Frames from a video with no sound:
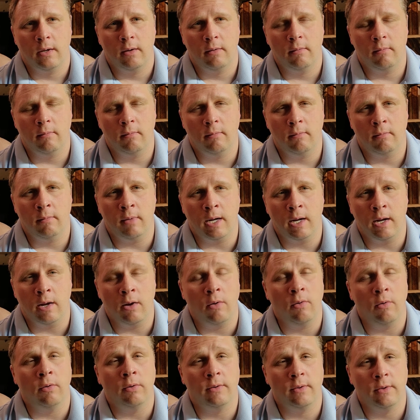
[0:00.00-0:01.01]
My
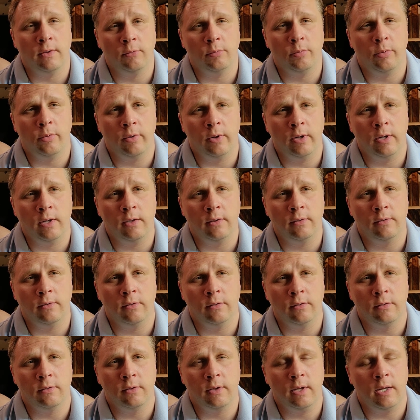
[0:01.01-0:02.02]
goal at this point is
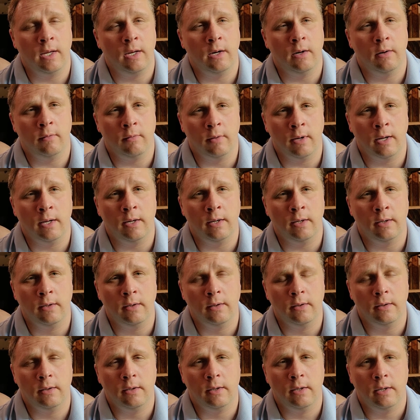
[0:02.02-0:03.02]
just to get it running.
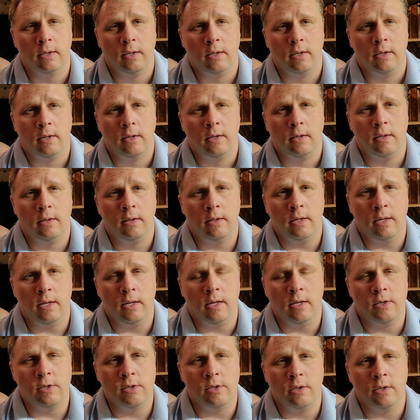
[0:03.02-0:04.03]
The
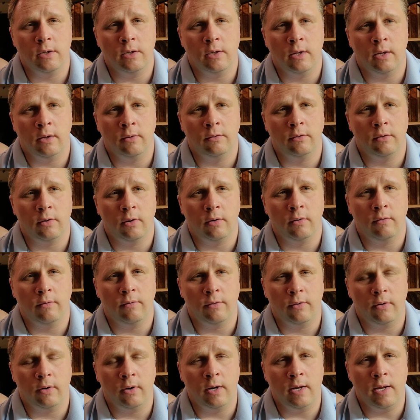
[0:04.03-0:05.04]
engine does turn
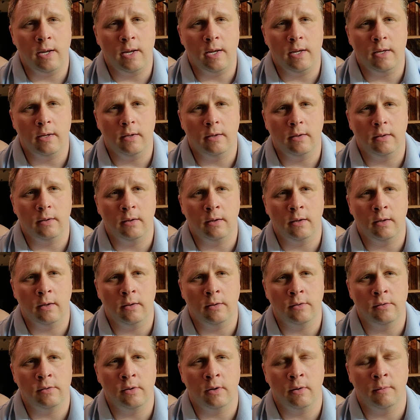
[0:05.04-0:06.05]
free. The
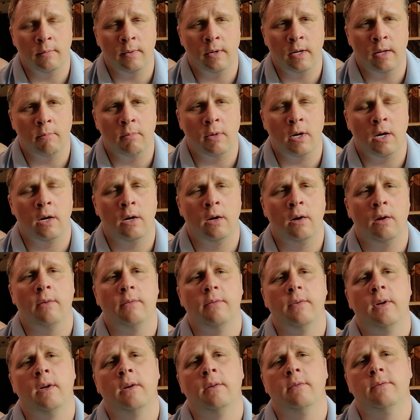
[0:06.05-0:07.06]
gentleman I bought it off
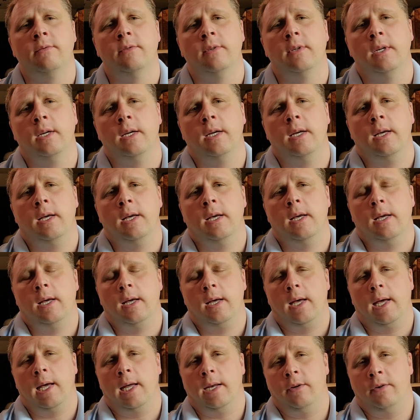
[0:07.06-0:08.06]
of
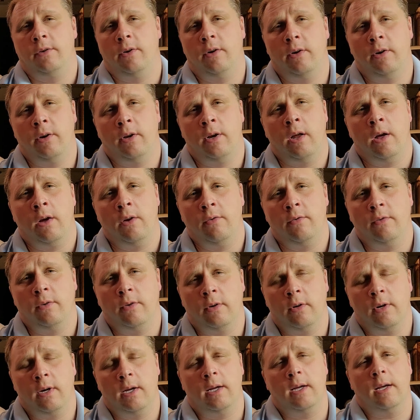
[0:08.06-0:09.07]
had turned it
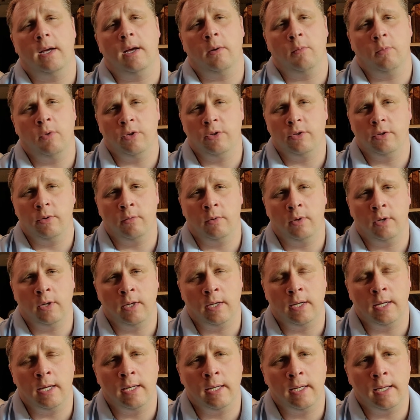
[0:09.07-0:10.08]
over. I wish he wouldn't have
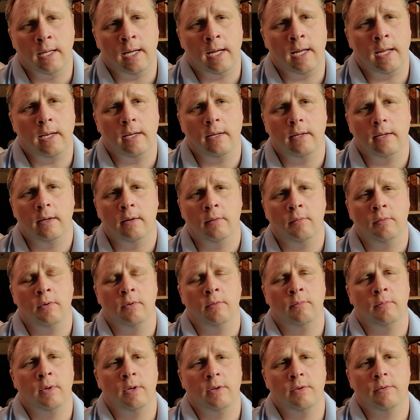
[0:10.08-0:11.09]
done that. I would have
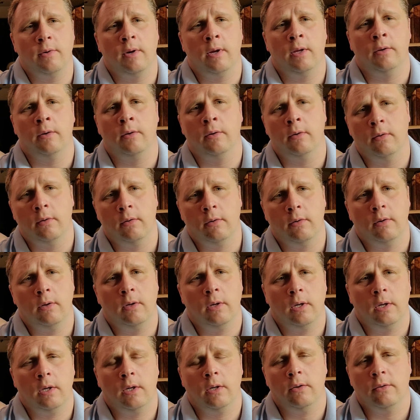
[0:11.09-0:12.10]
much rather
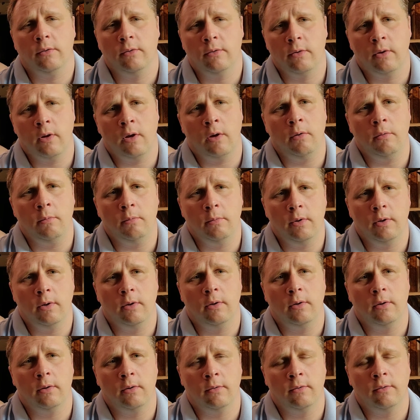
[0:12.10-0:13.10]
scoped
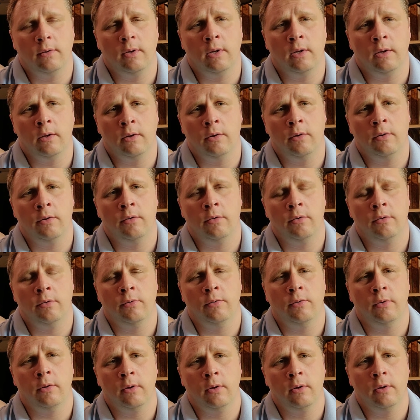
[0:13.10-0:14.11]
the cylinders
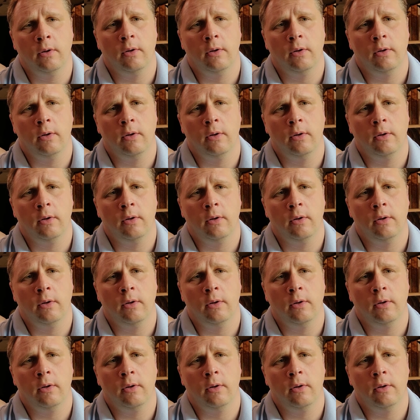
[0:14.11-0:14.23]
and